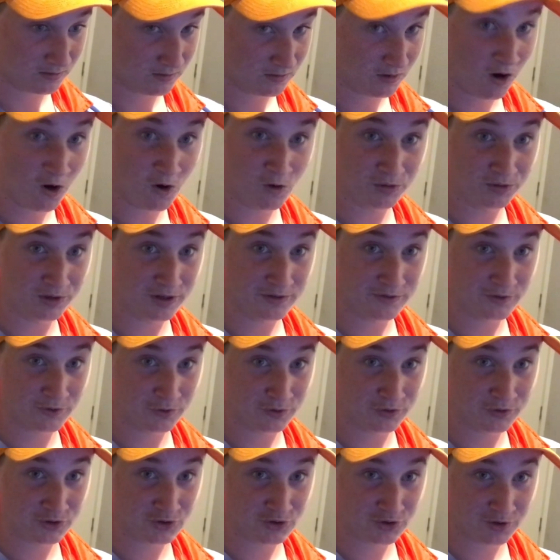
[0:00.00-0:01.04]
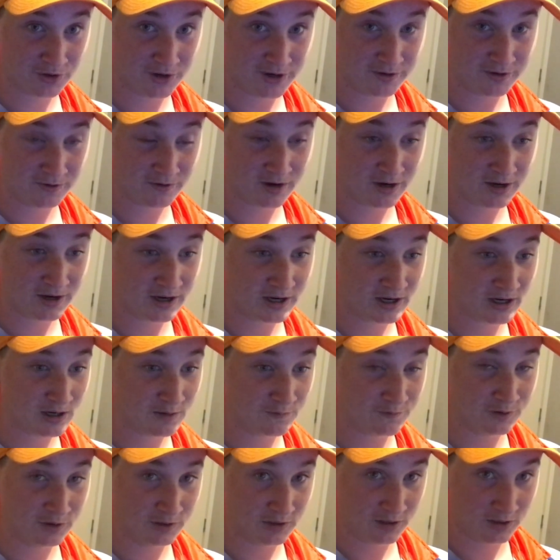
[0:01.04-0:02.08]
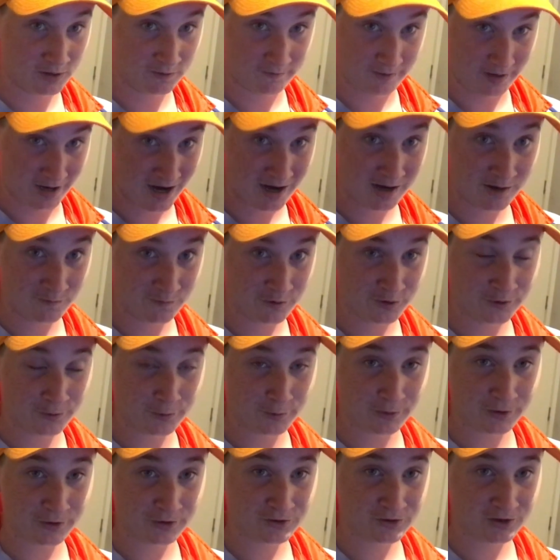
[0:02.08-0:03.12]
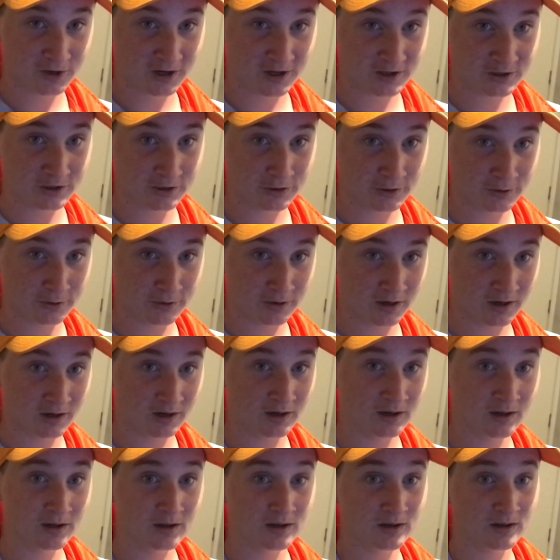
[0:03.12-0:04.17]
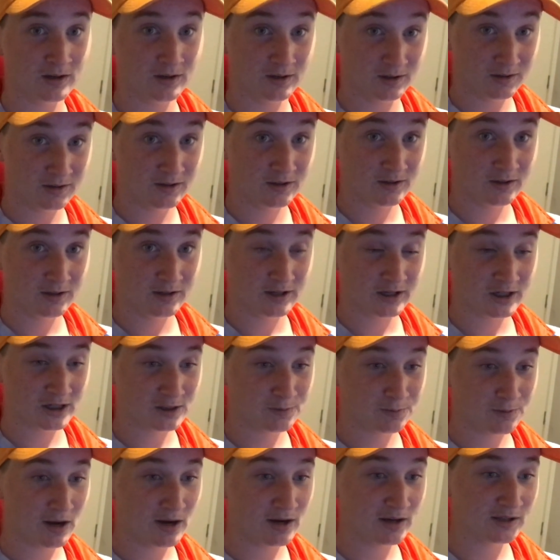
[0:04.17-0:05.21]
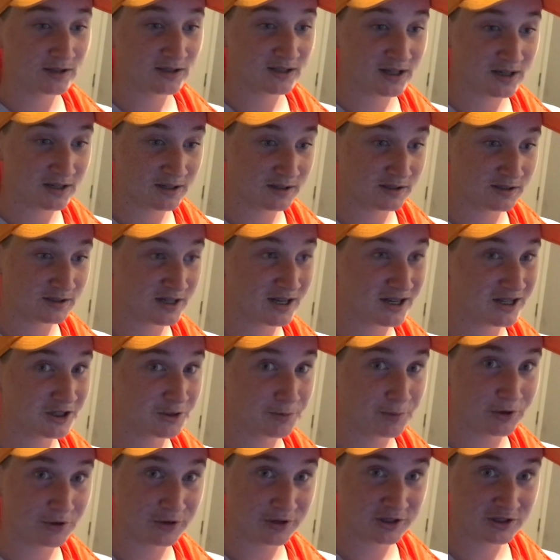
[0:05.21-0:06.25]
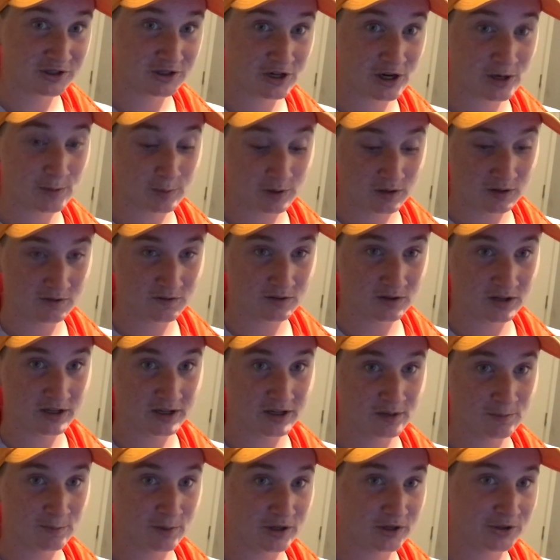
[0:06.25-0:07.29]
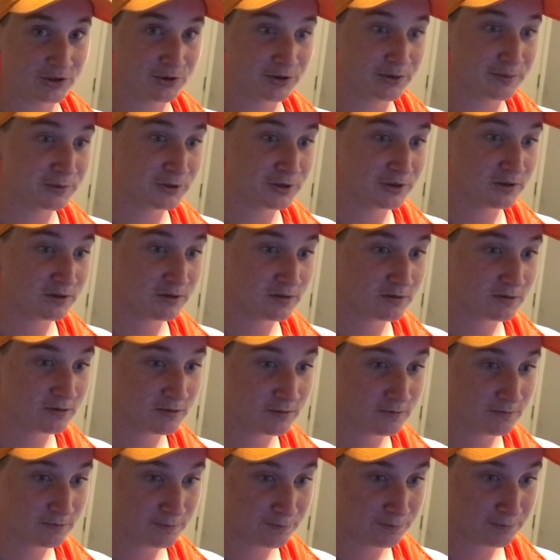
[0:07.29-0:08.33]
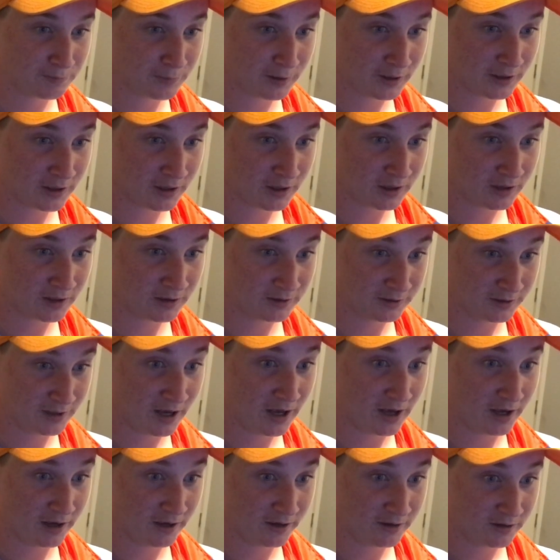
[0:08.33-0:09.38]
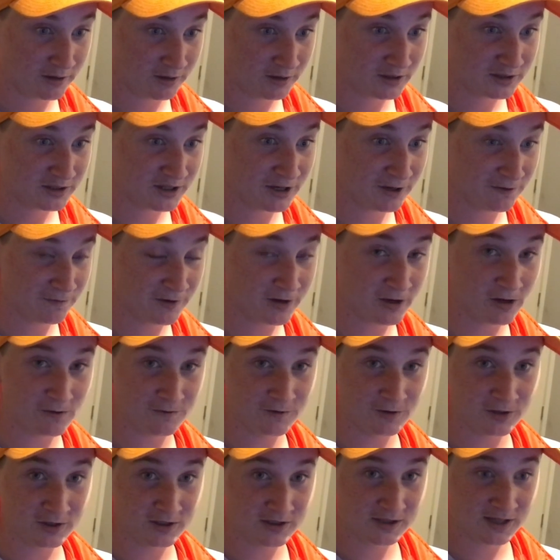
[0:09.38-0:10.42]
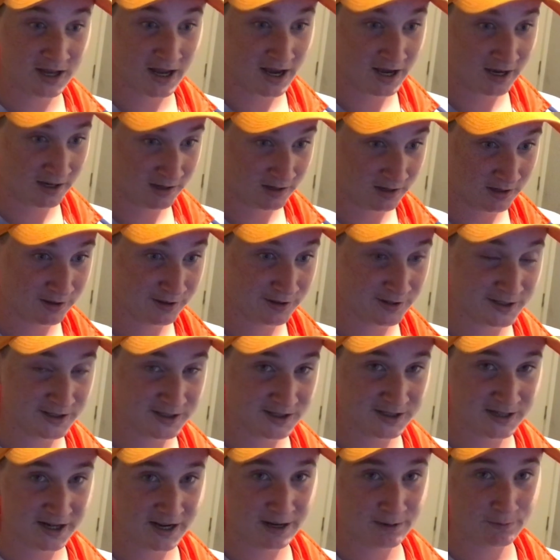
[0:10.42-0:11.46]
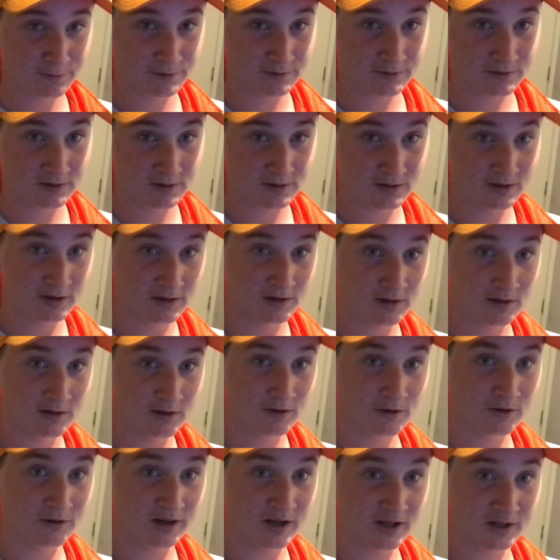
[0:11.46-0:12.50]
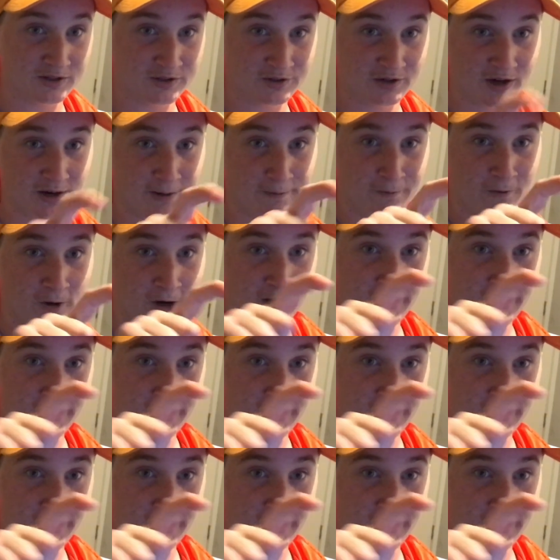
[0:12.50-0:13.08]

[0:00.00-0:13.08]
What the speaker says: I'll leave it on the screen right now. If any of you want to try to explain it, send it to me on Instagram. I'll leave a link in my description. But yeah, send a video of you saying this name on Instagram right